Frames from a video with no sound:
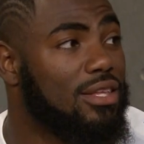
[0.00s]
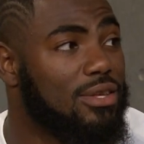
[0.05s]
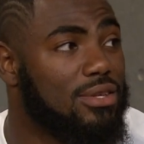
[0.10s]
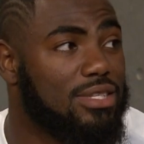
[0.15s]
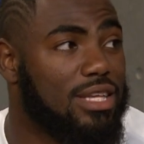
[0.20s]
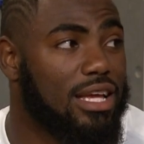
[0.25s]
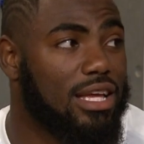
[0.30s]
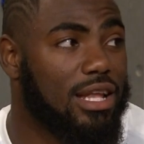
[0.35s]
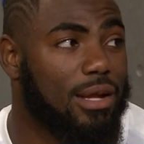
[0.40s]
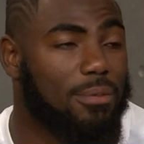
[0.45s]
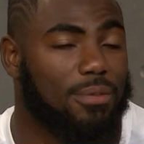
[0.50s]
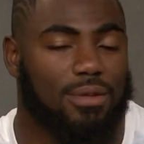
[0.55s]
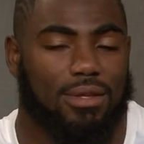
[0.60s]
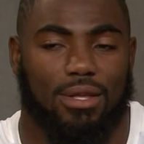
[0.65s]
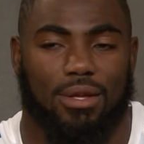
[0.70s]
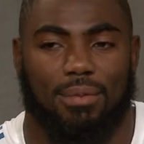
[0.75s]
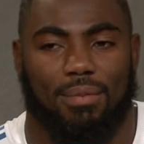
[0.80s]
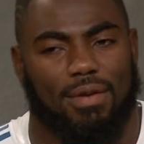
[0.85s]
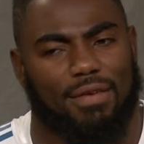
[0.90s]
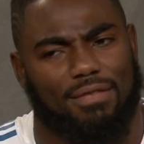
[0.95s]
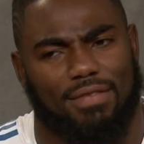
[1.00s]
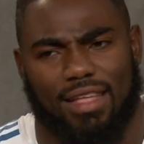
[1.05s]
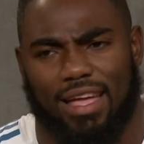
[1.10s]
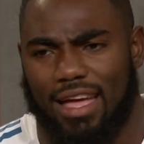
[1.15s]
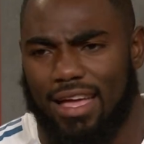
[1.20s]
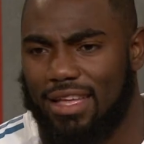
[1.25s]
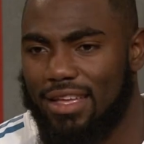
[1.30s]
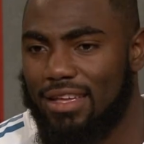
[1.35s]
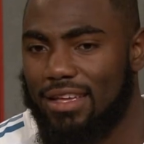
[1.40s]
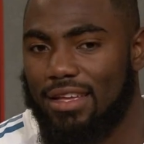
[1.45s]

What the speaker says: You take it up with them. If not,